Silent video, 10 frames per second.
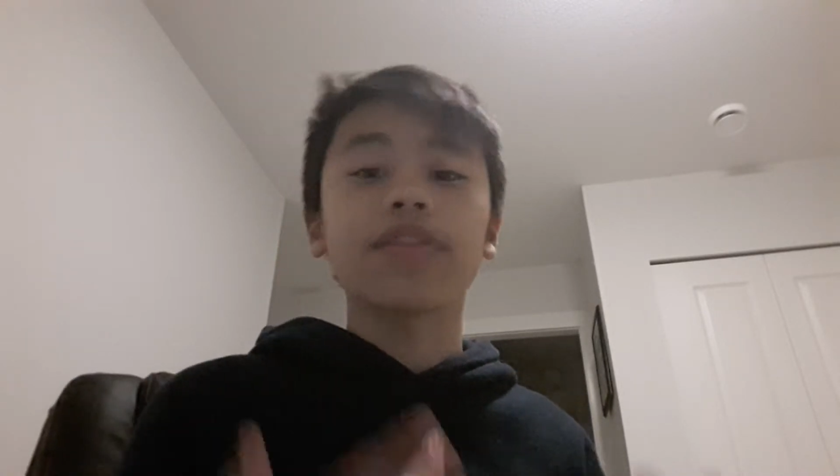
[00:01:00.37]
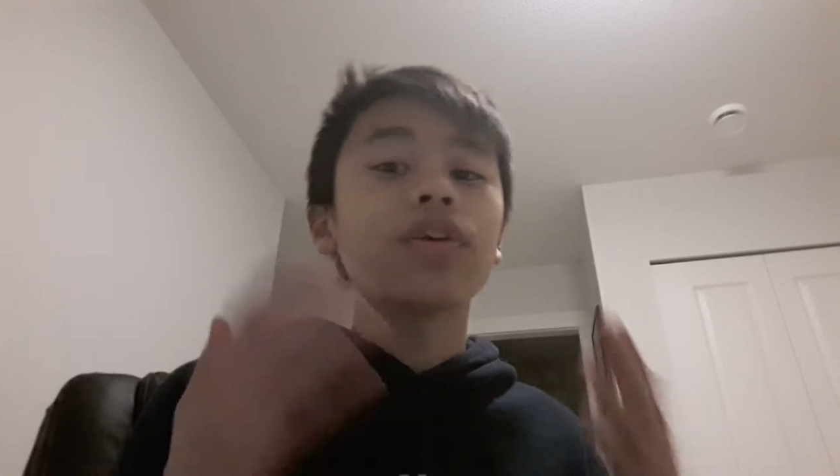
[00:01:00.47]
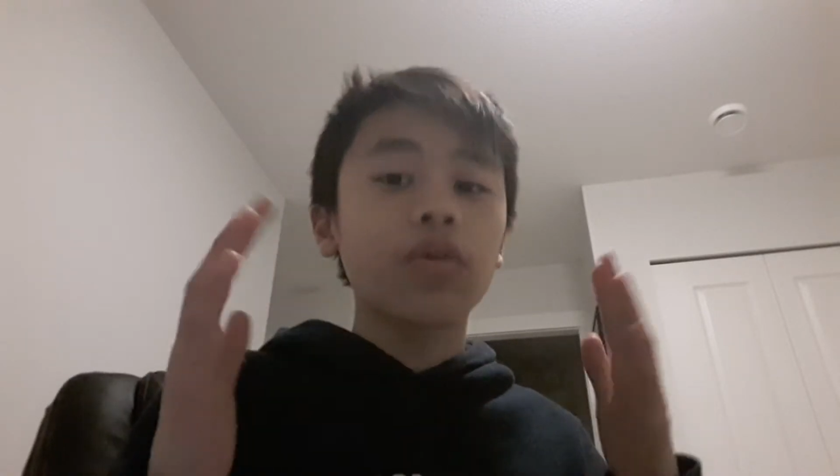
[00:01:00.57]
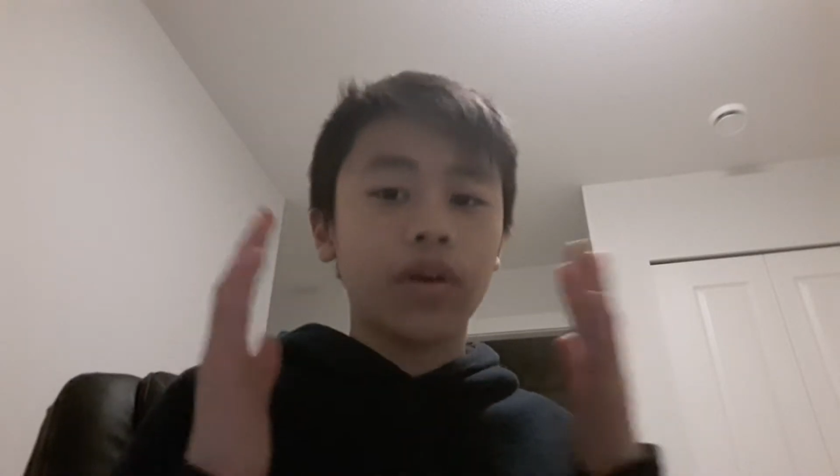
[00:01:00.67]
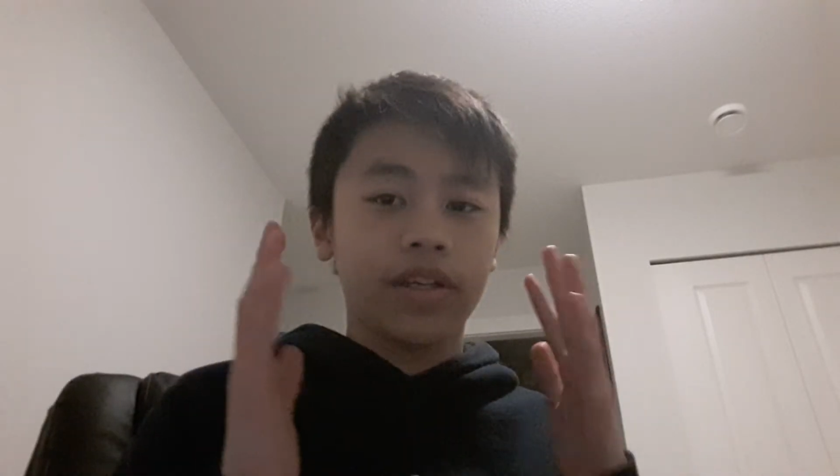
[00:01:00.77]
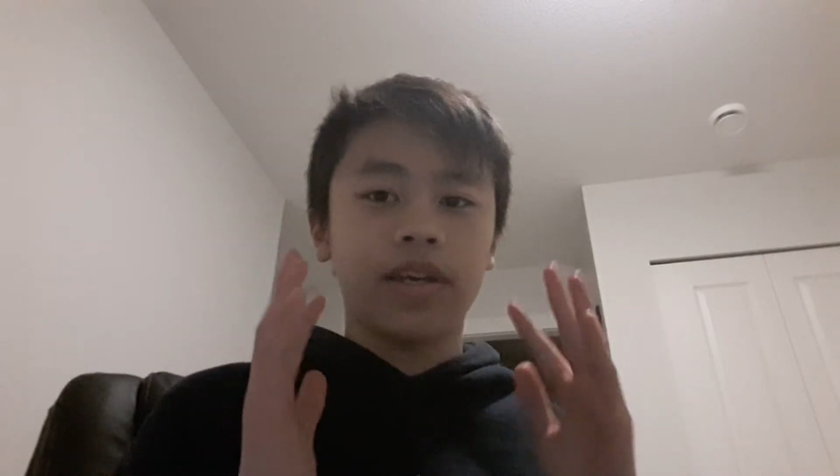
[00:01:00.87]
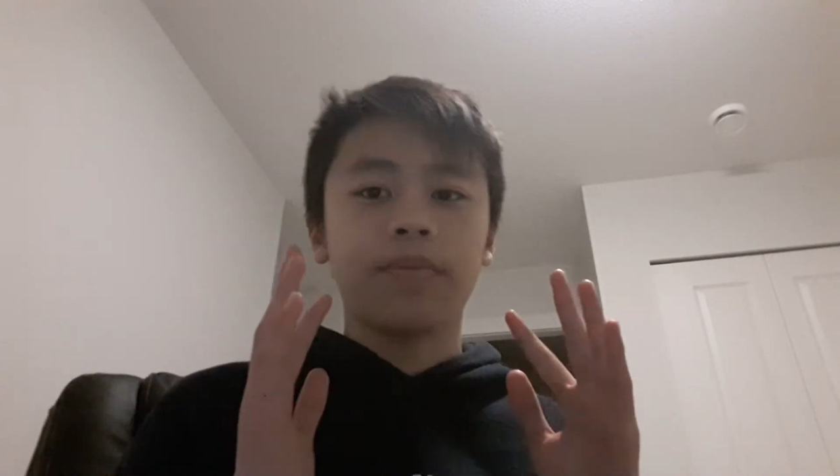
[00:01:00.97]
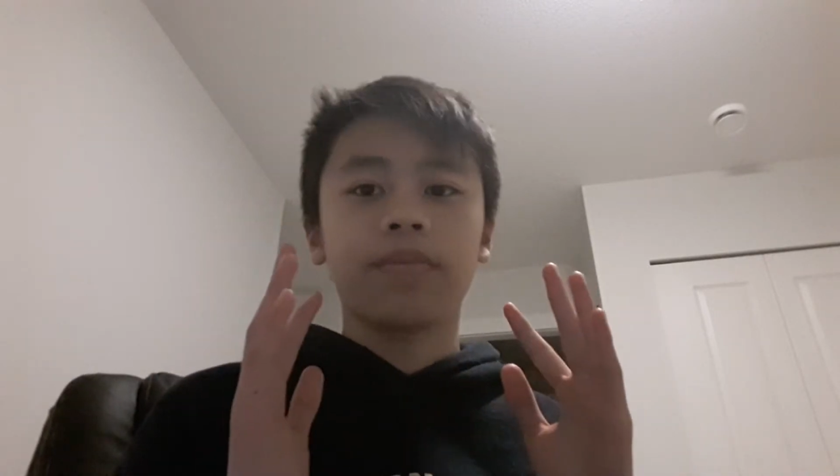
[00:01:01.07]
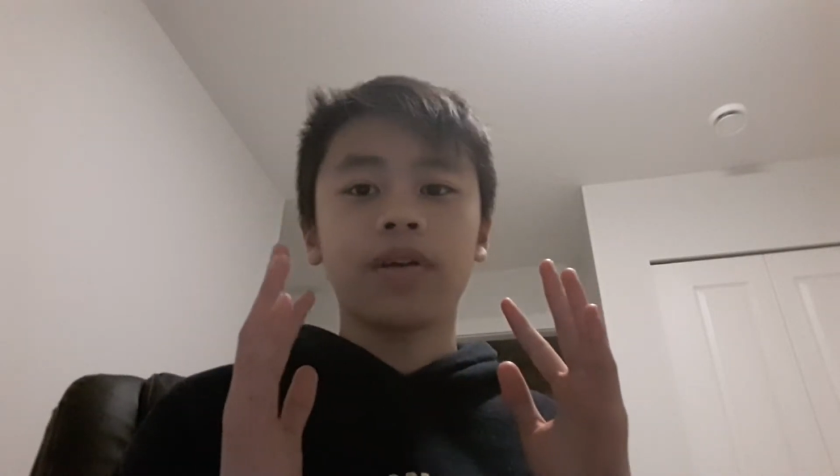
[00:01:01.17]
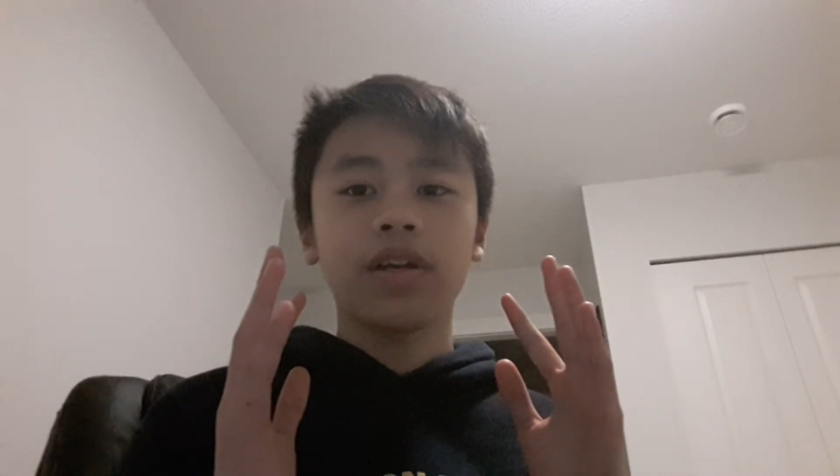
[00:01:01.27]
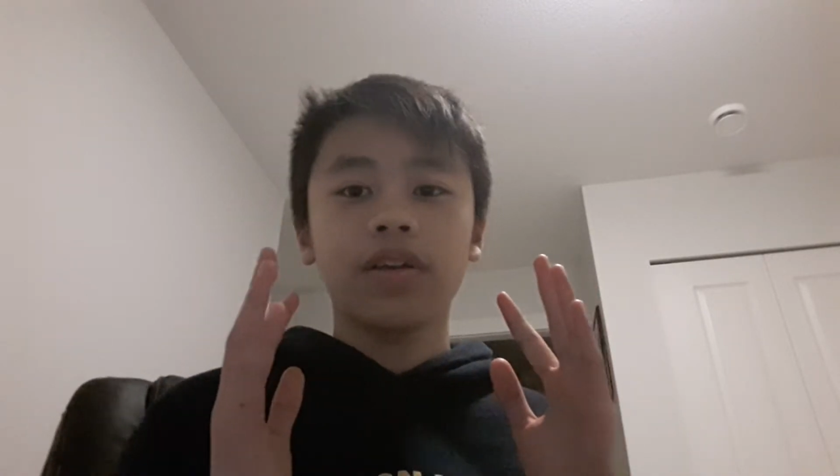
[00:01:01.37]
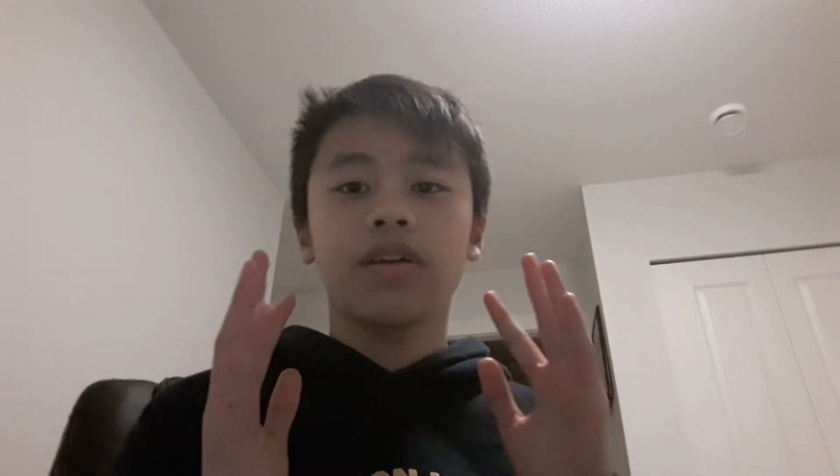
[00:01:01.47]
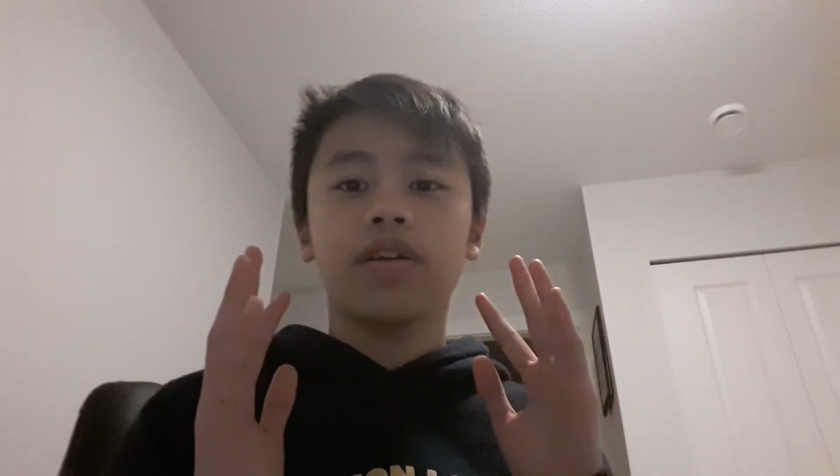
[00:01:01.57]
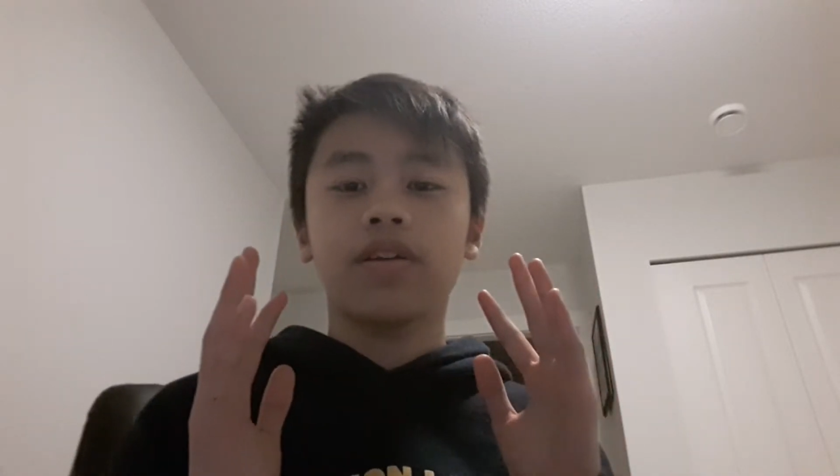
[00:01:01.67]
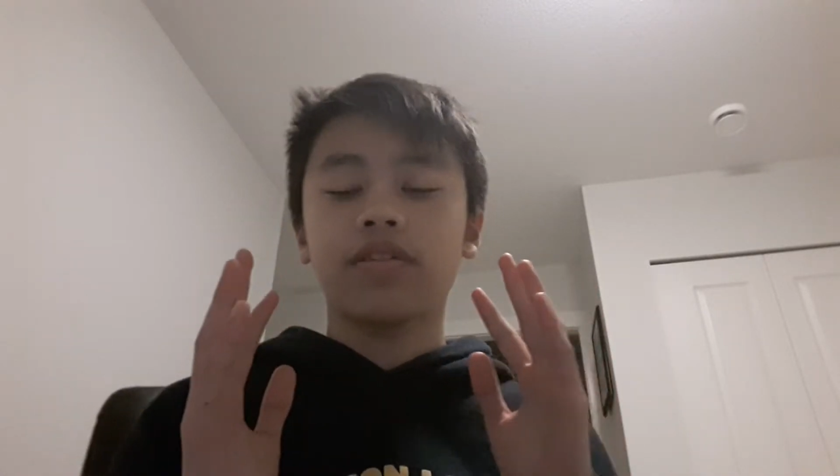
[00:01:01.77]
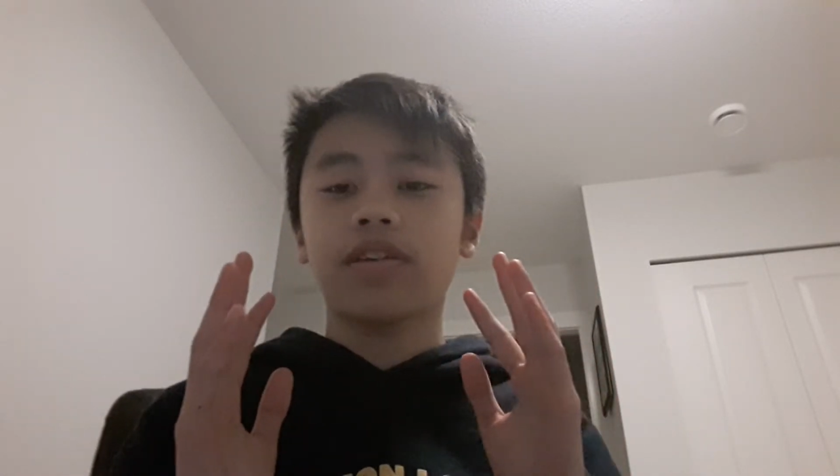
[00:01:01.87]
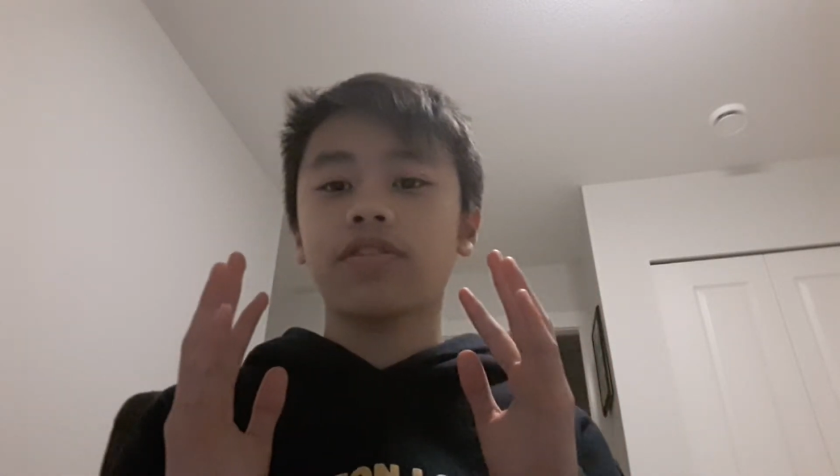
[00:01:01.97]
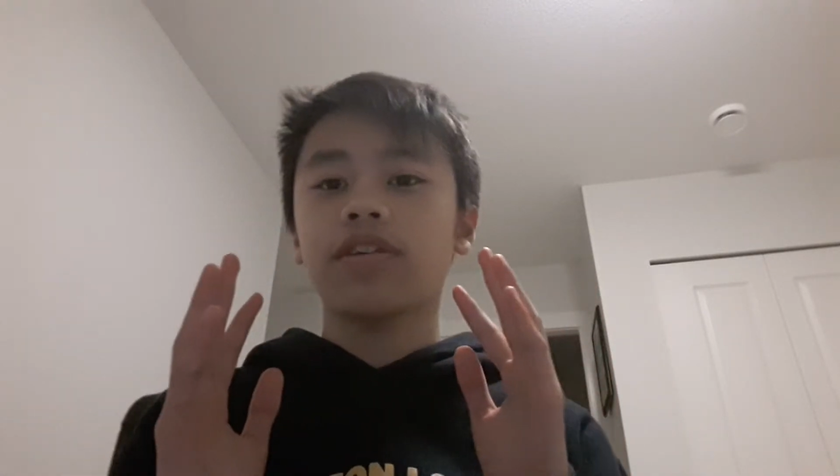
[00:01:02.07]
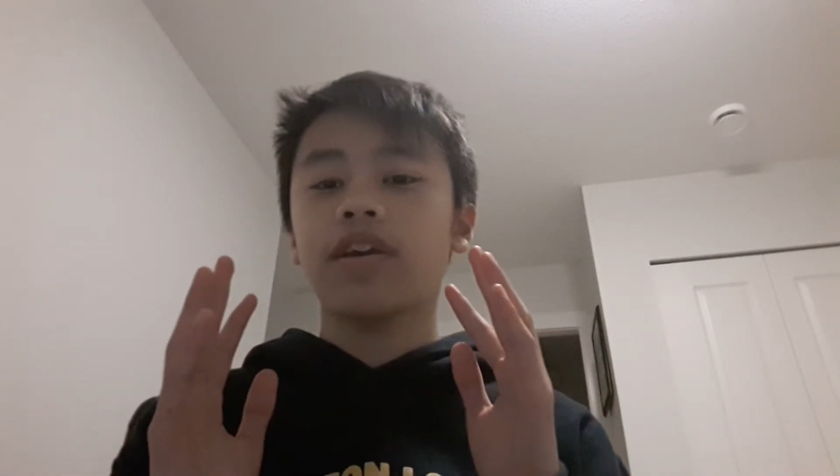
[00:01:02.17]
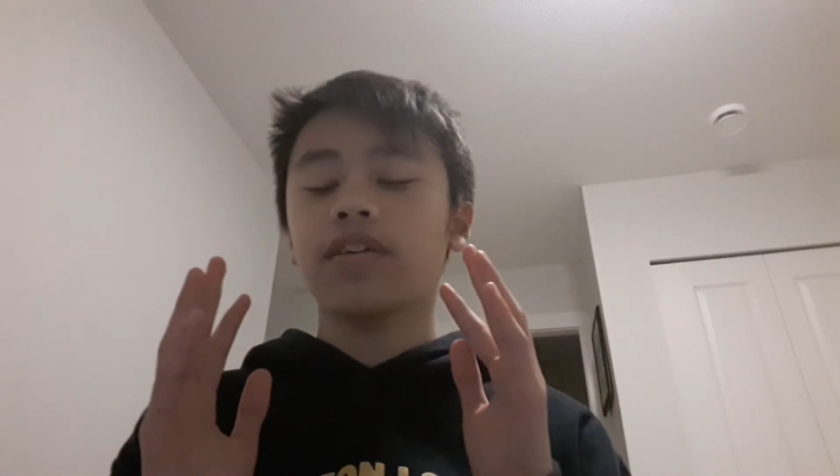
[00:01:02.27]
I know I am. It's
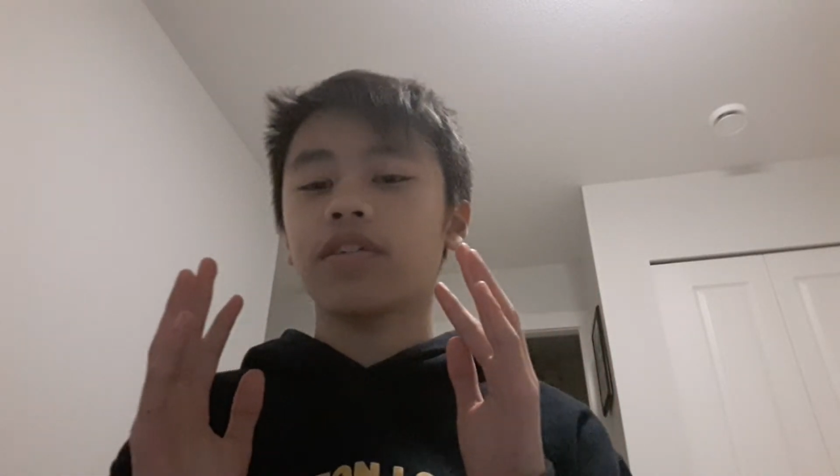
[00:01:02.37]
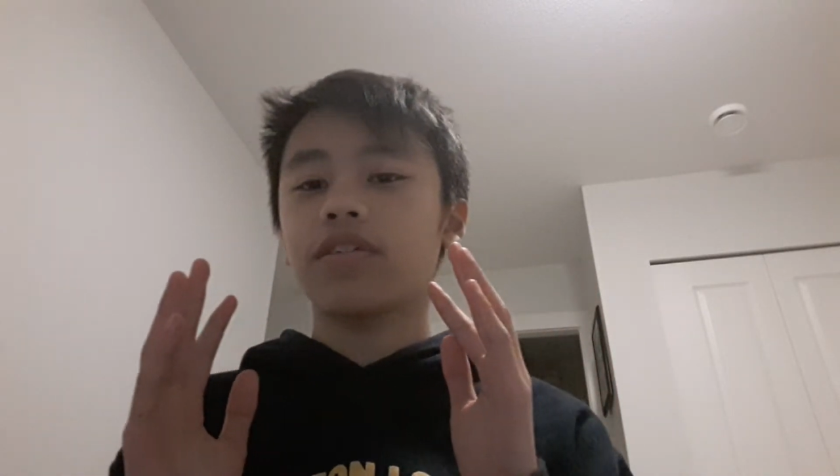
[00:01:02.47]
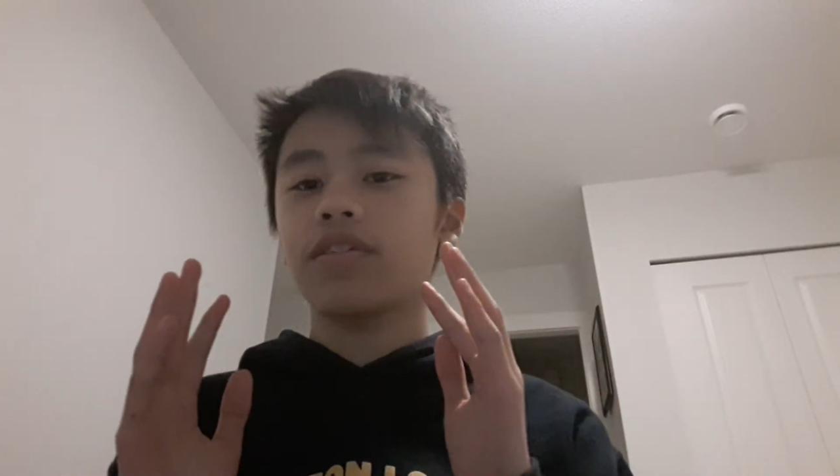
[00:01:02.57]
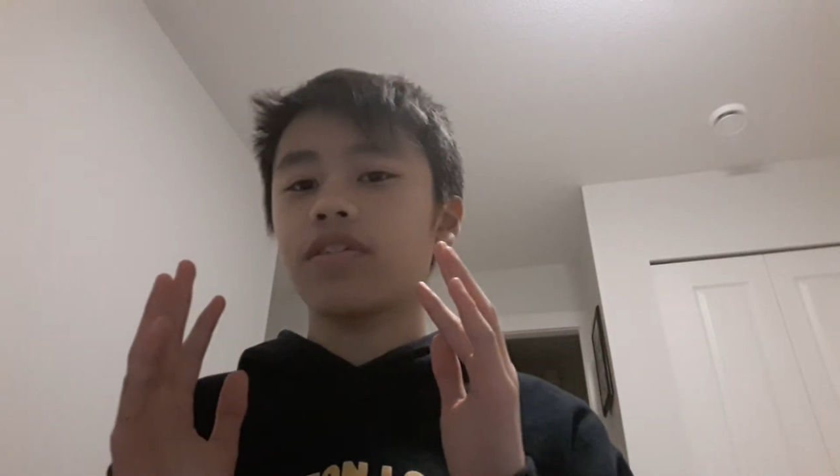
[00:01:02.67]
like saying